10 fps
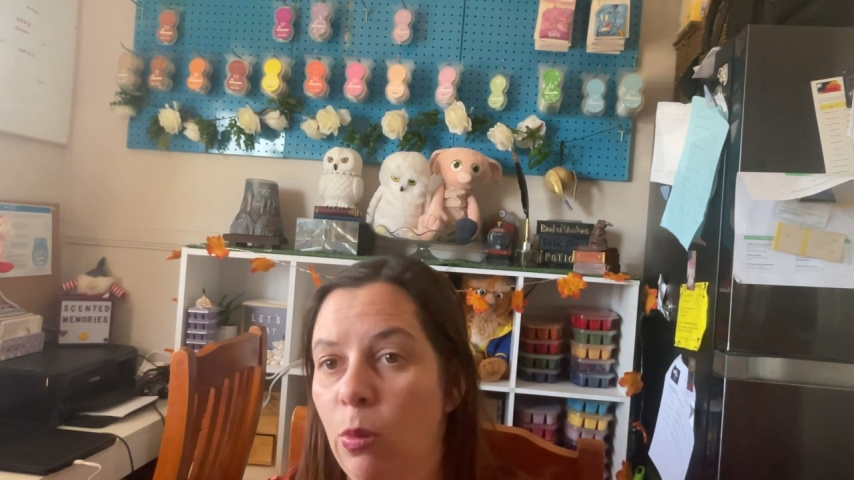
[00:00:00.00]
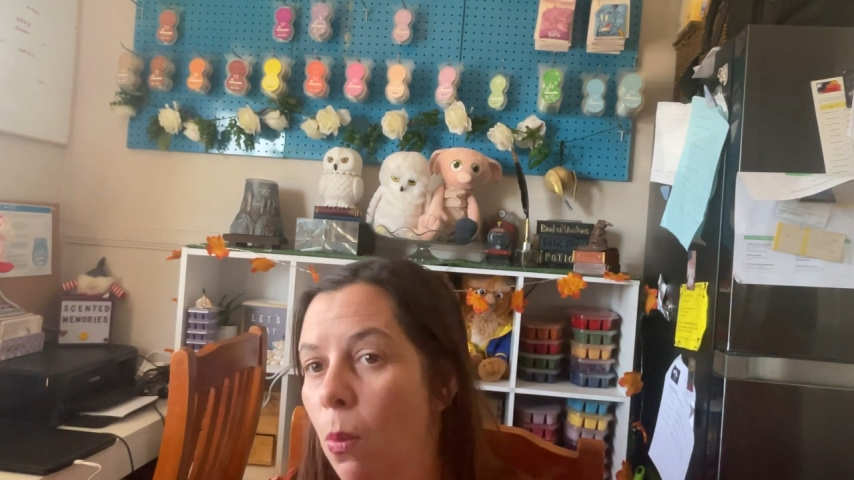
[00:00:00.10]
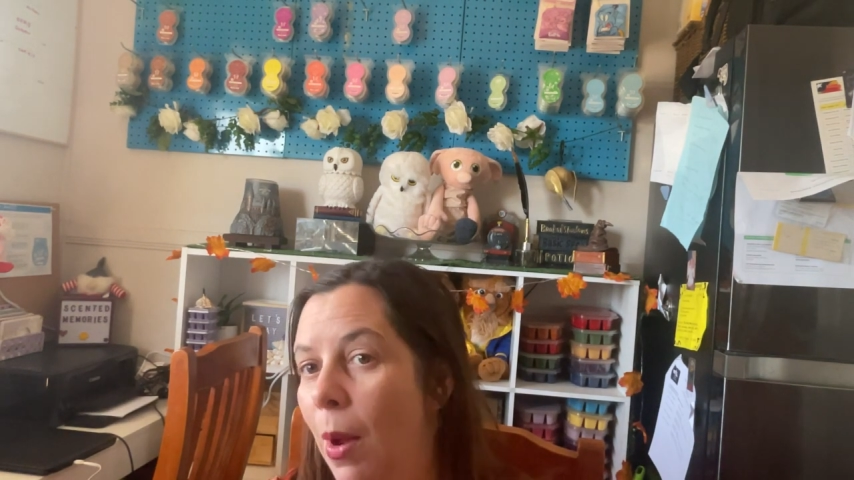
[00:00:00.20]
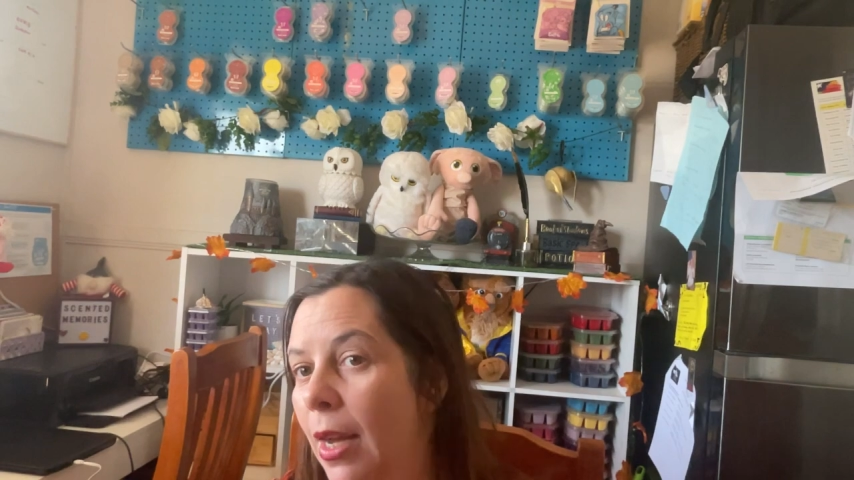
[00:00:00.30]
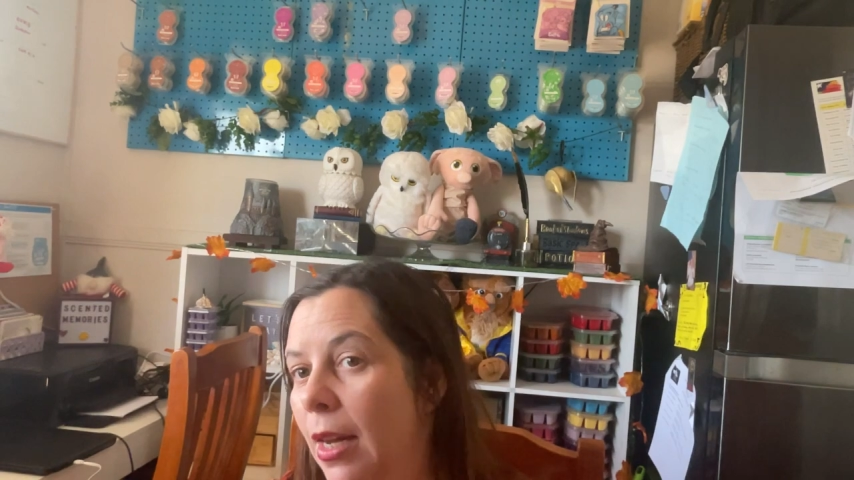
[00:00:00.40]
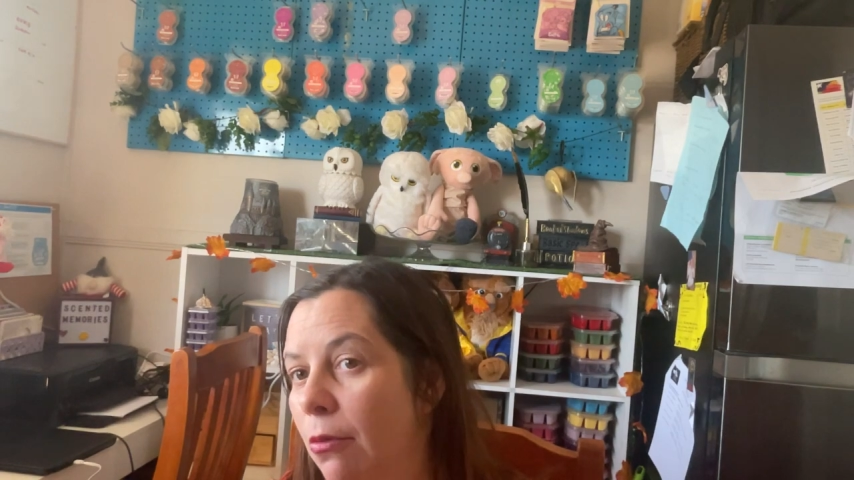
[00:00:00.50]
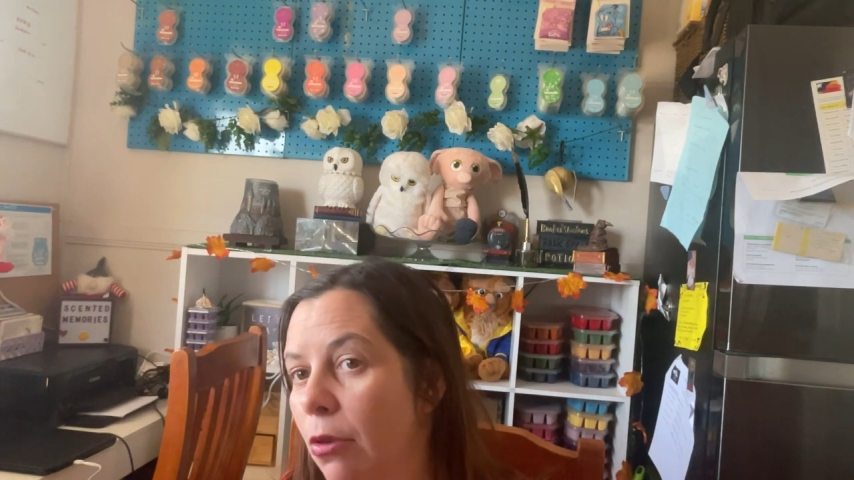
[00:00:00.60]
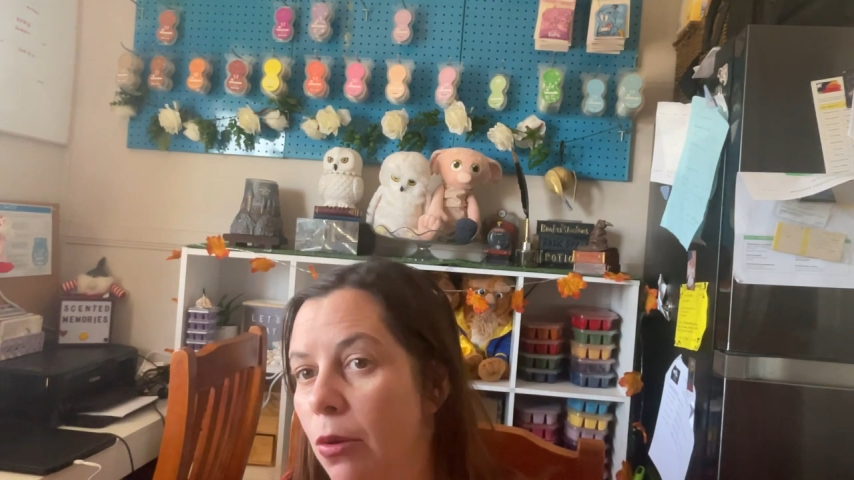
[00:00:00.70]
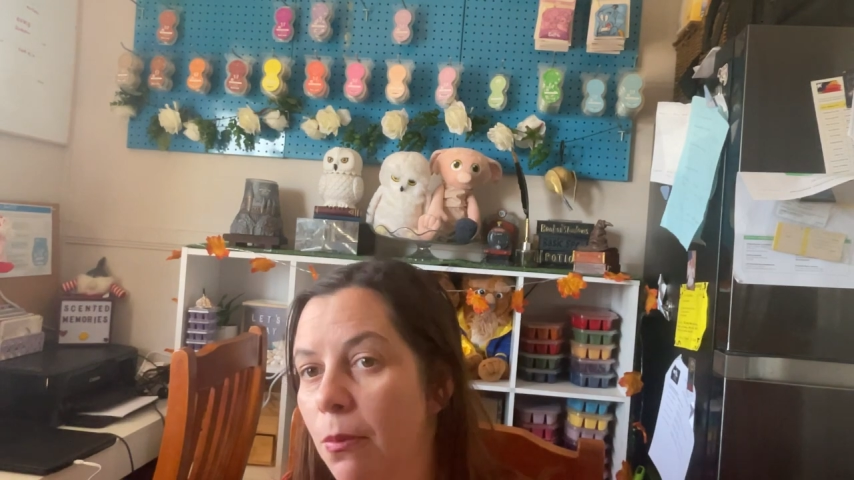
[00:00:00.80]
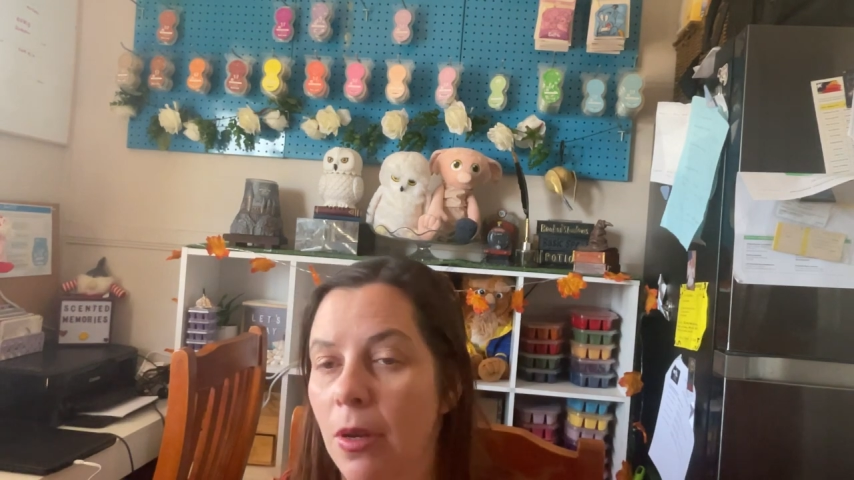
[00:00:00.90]
a waiting
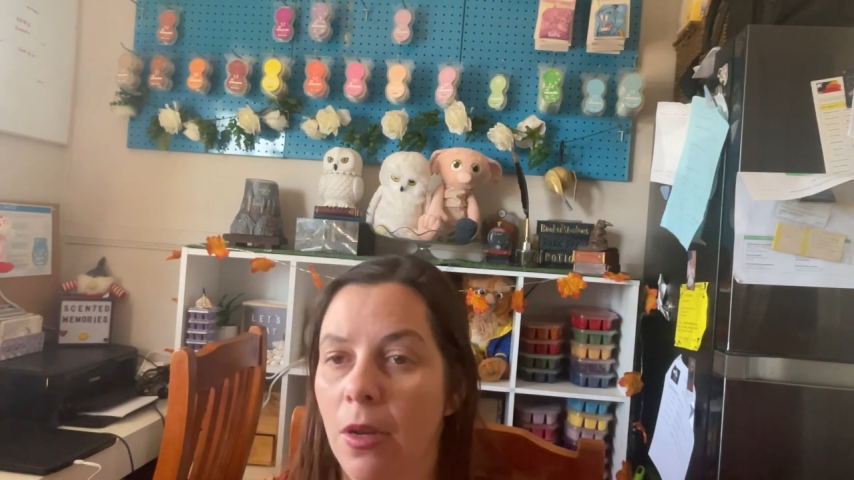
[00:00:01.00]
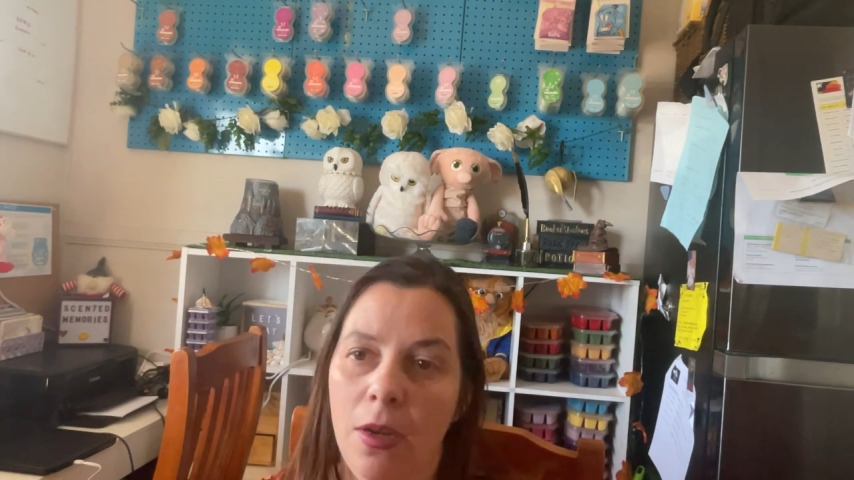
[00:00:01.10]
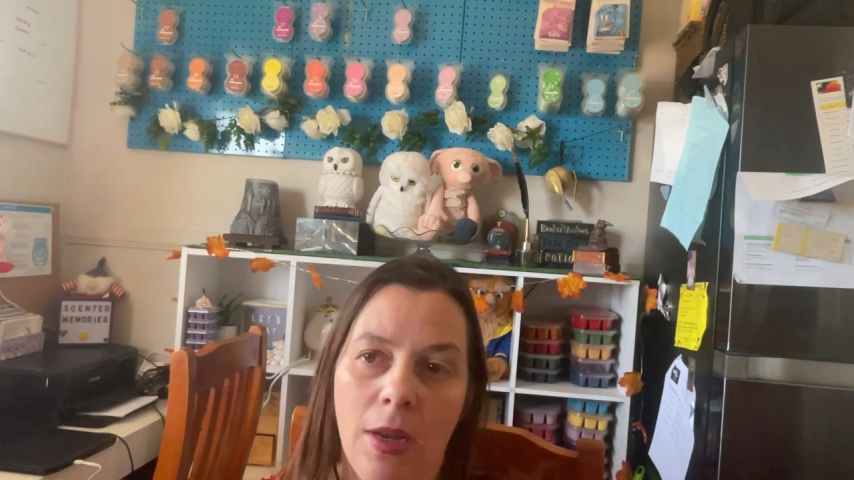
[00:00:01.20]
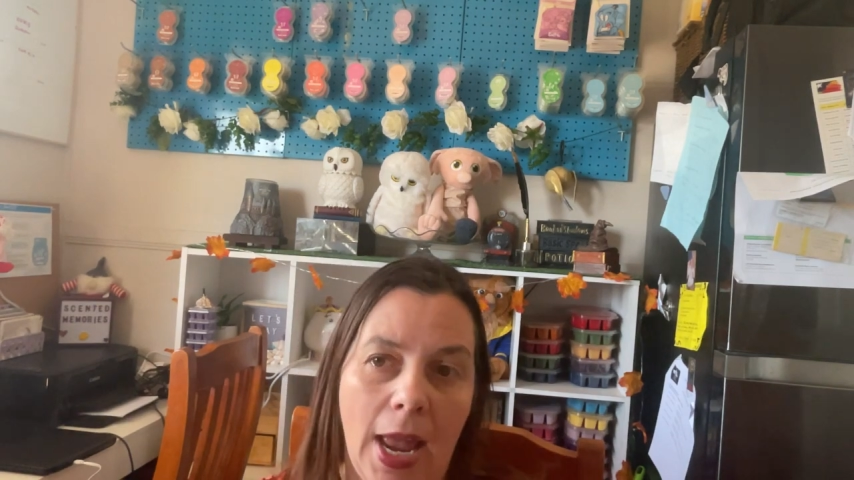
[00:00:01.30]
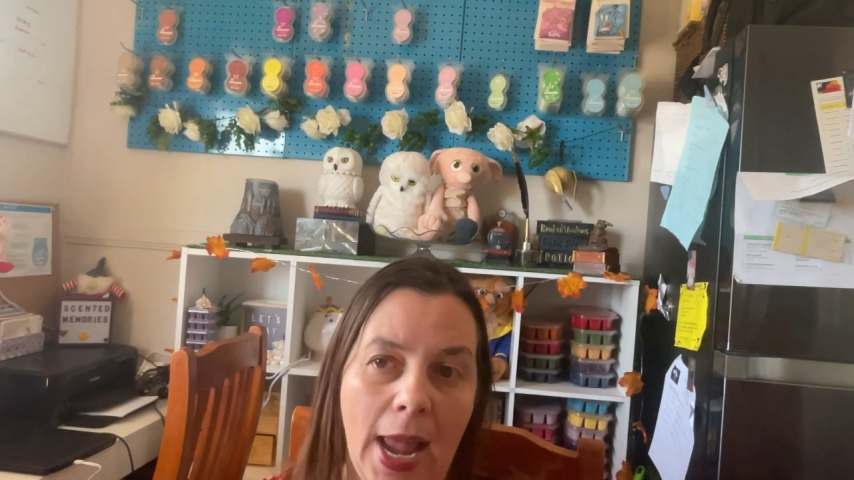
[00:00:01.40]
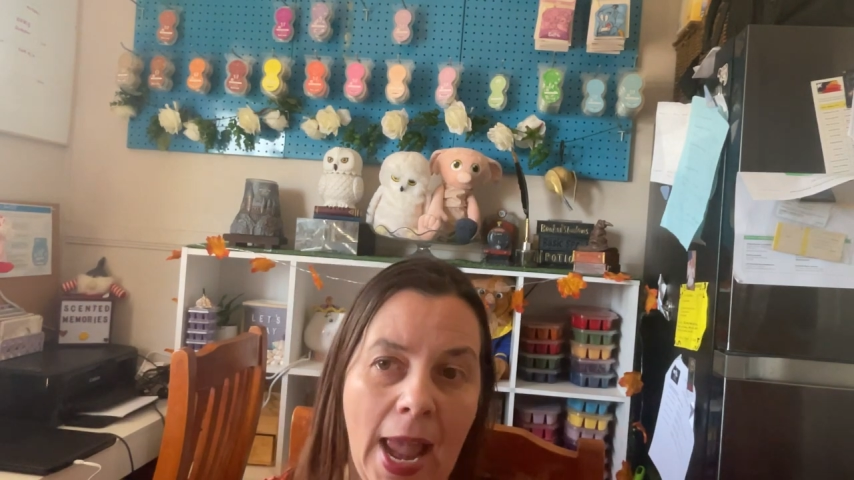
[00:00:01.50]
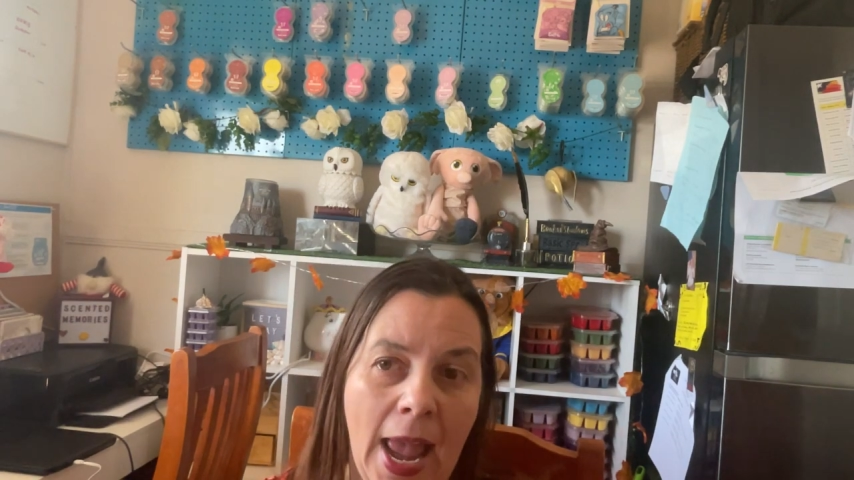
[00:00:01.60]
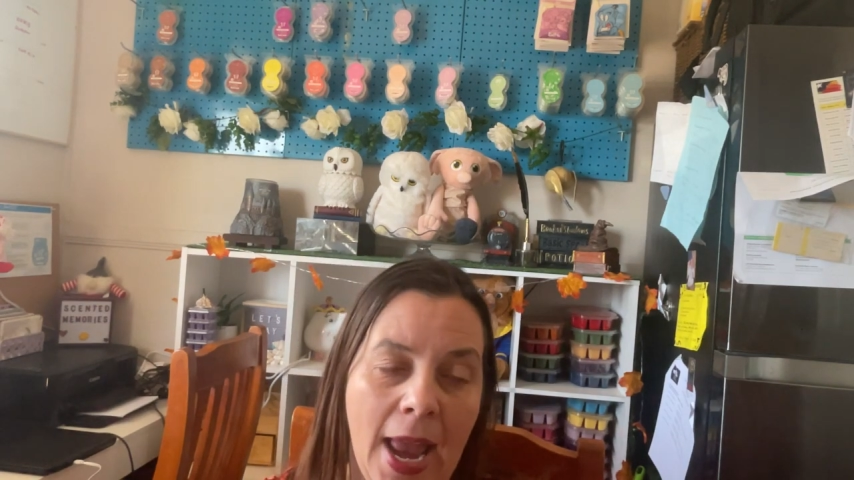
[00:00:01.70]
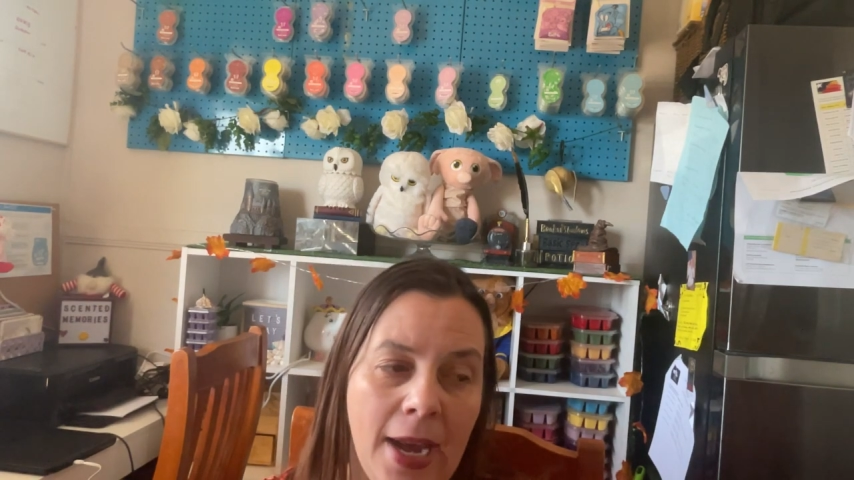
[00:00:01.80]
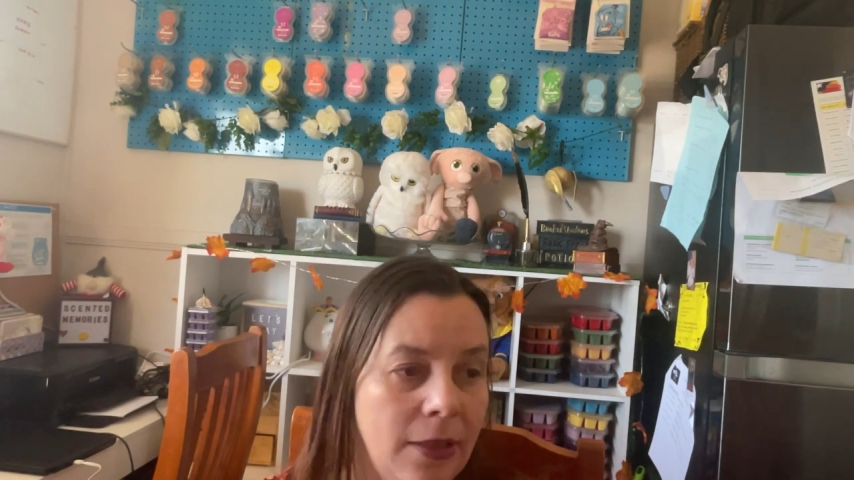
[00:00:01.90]
room,
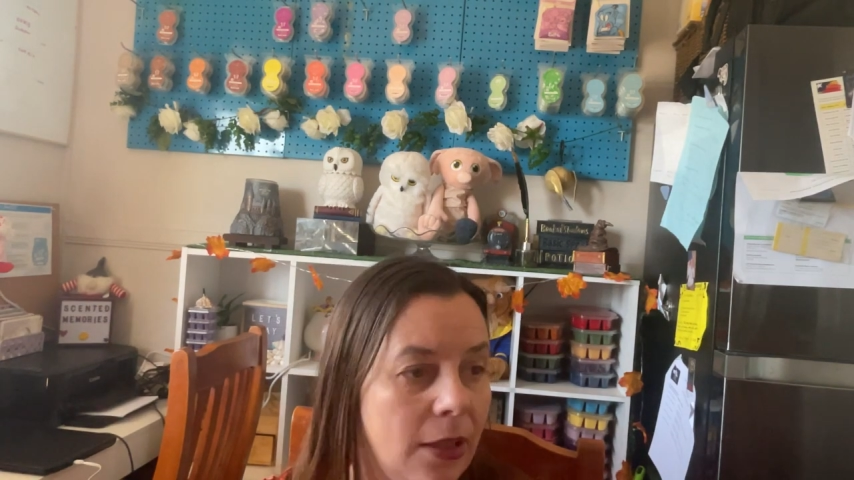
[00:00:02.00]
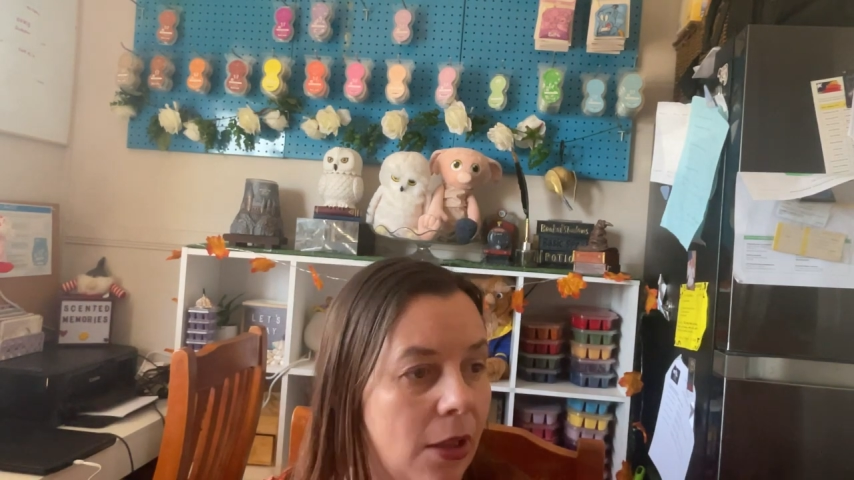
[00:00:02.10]
and